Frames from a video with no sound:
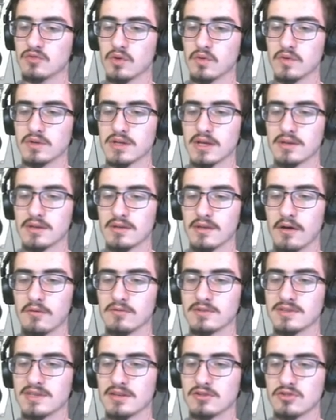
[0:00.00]
one, which I thought
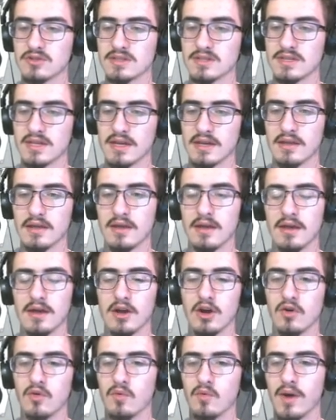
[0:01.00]
was interesting,
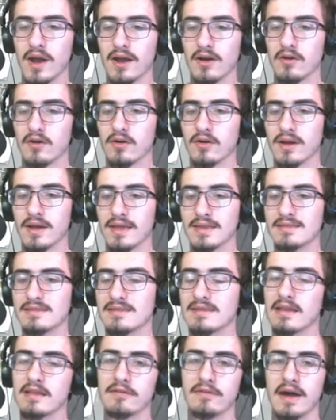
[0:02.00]
where
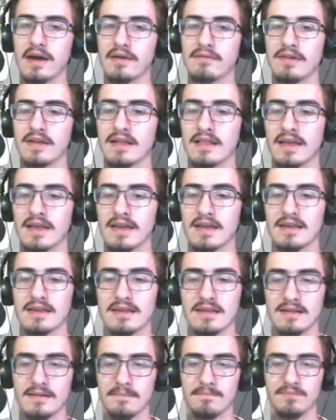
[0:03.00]
instead of having like
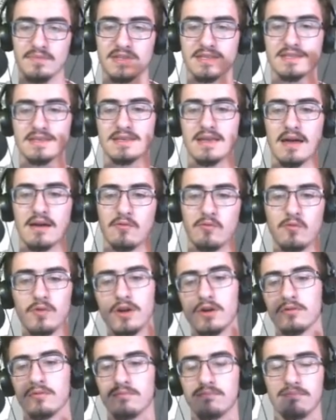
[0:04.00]
set
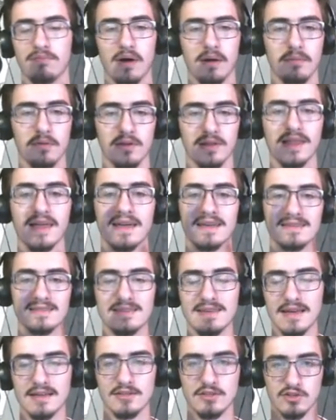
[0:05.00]
weird bubble, like
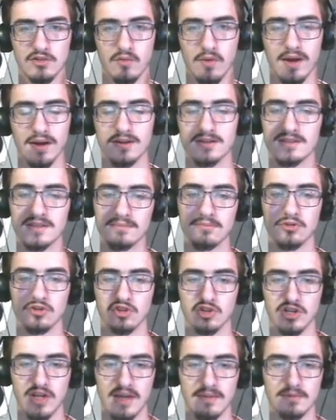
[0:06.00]
set squares, simple
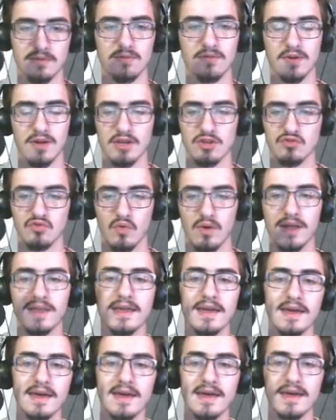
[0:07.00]
shapes for each
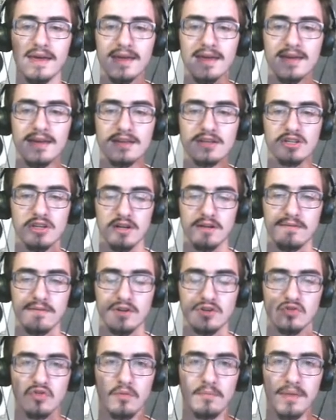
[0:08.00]
one, each
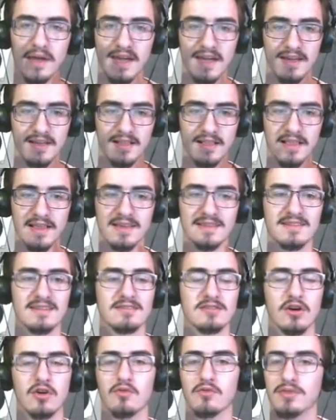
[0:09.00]
individual panel is
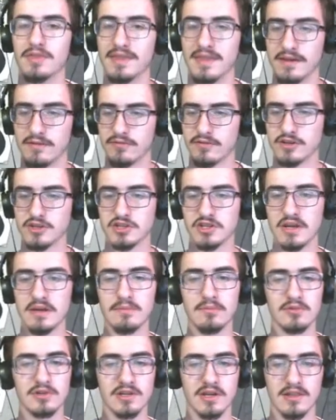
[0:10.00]
its own different
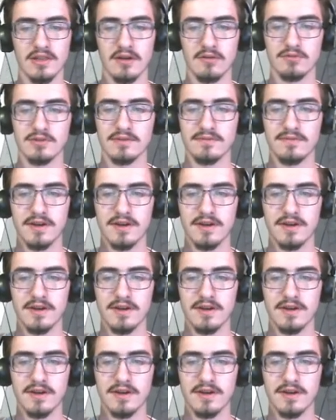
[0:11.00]
shape, which I thought was a